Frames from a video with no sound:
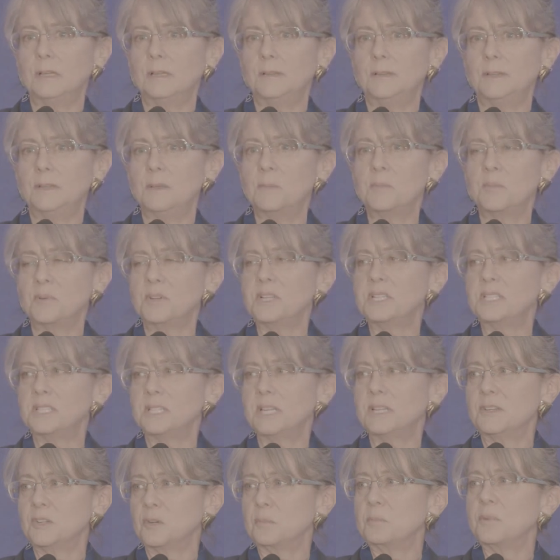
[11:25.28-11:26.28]
a pretty
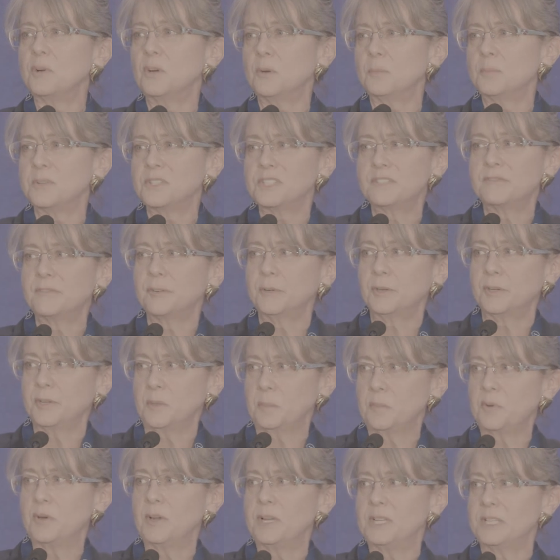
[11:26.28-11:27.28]
standard purpose for an
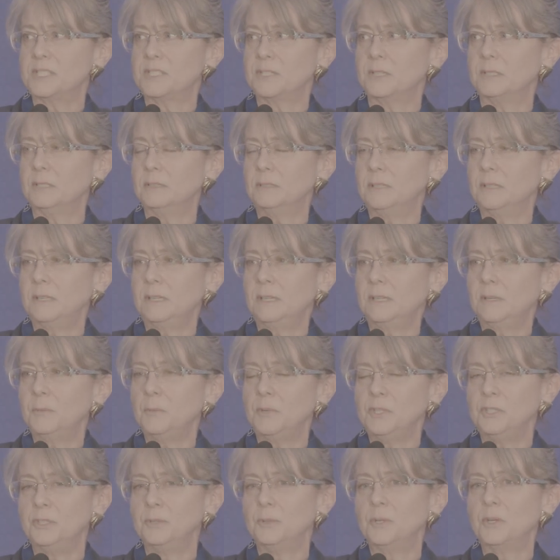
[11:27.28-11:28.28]
appraisal.
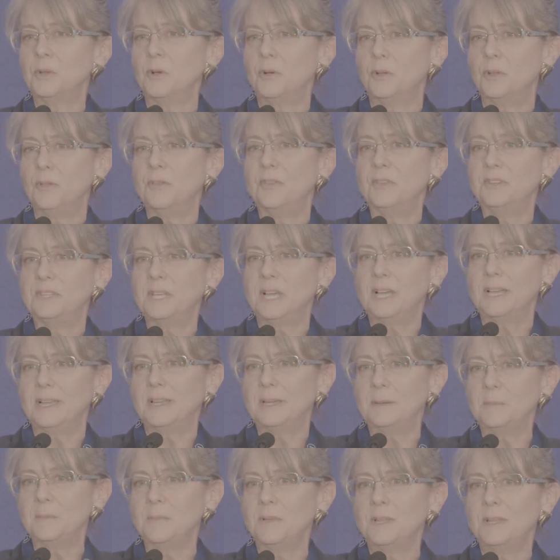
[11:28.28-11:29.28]
We do it all the
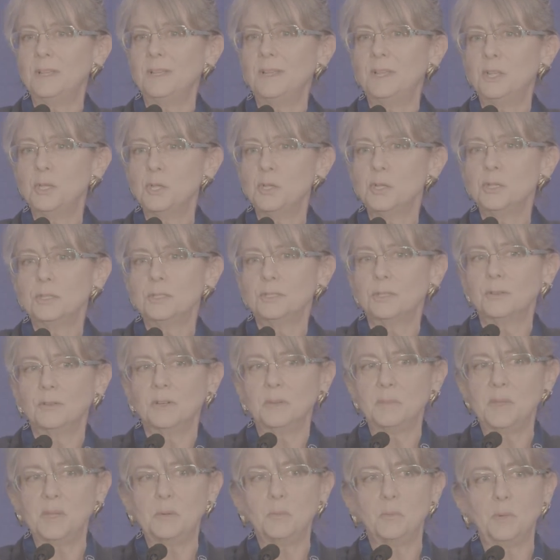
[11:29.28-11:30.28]
time. So,
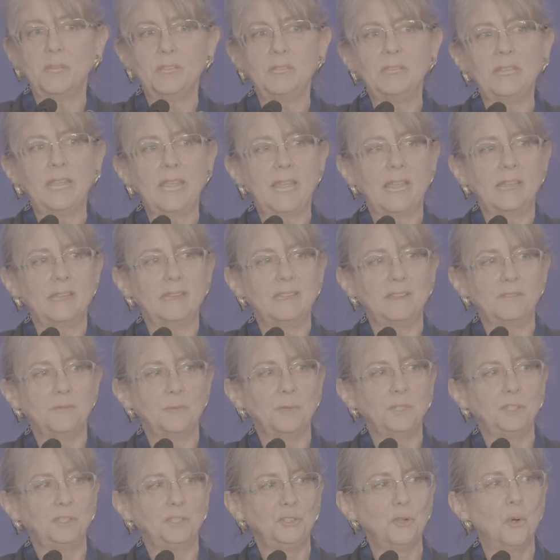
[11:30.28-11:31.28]
I mean, we can, if
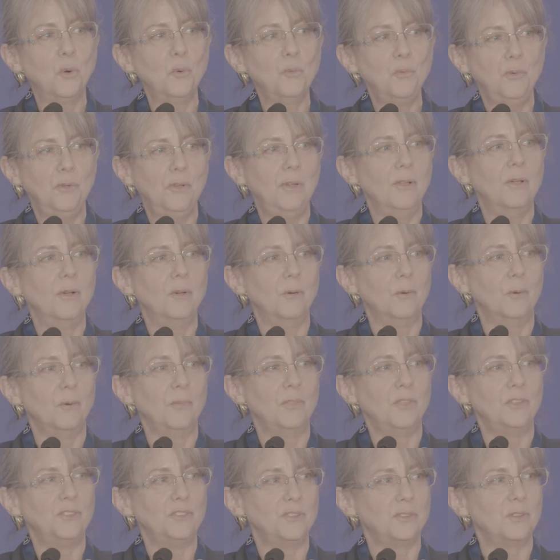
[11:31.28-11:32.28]
we don't know
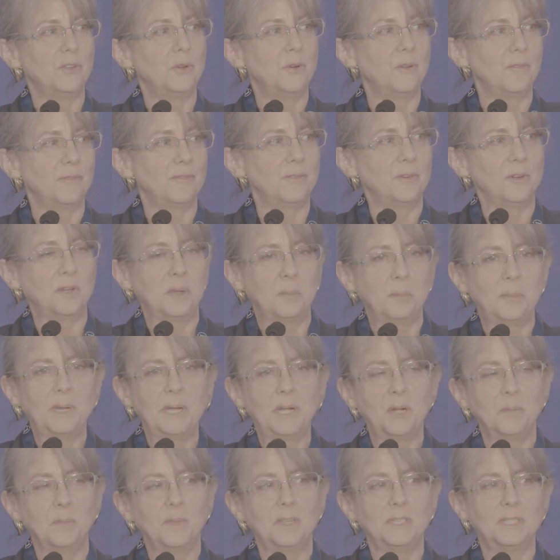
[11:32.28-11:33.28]
that you're going for an
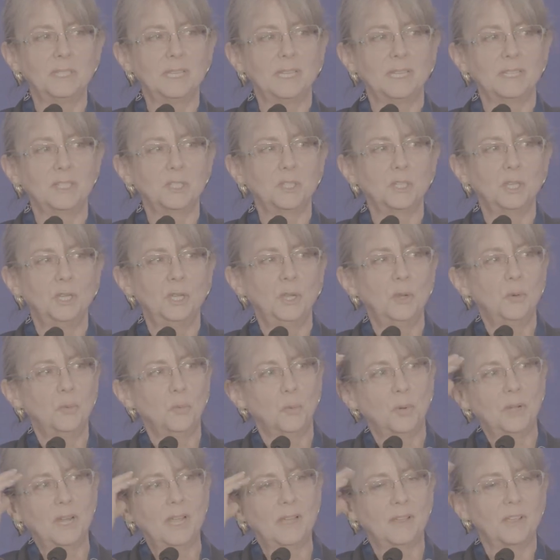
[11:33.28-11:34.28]
impairment test,
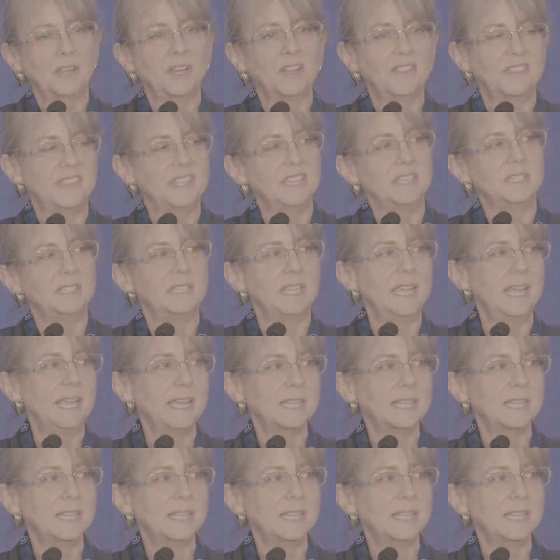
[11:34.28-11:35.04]
we're not going to think to